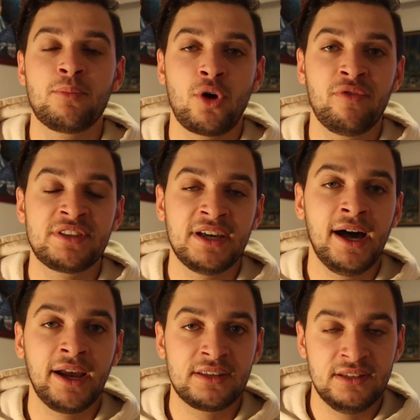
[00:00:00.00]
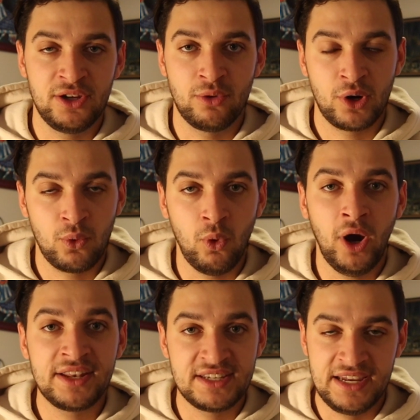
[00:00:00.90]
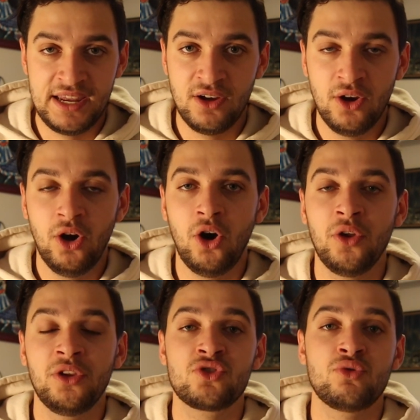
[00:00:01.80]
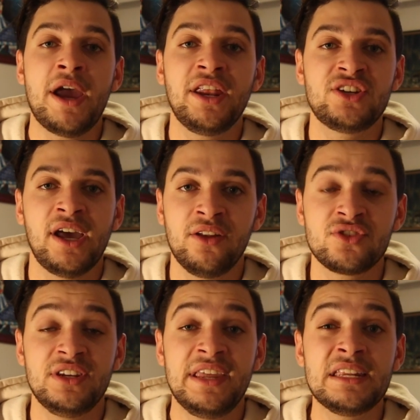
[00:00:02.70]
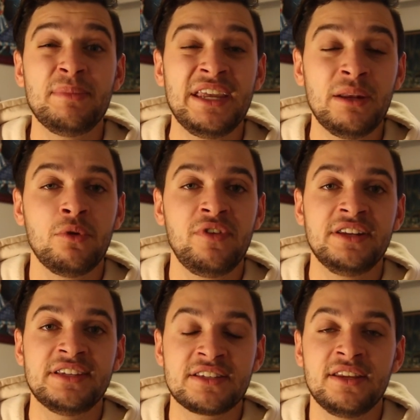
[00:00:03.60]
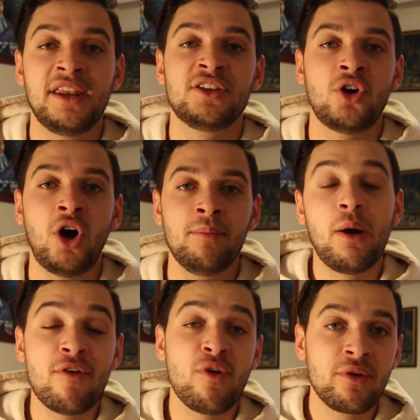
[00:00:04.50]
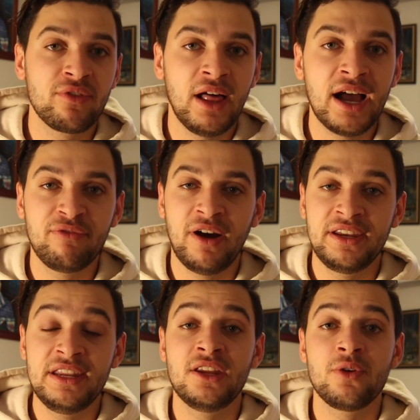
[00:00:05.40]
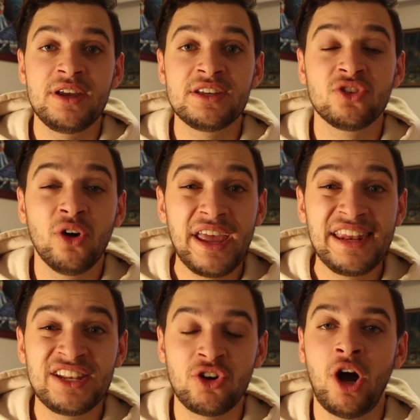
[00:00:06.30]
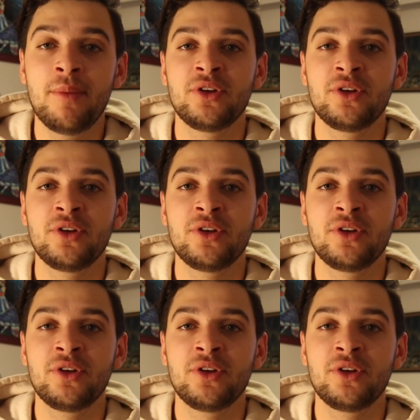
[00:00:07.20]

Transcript: profit targets that you're required to hit on the trading challenge need to be hit within a designated time. However, with Lark Funding, there is not any time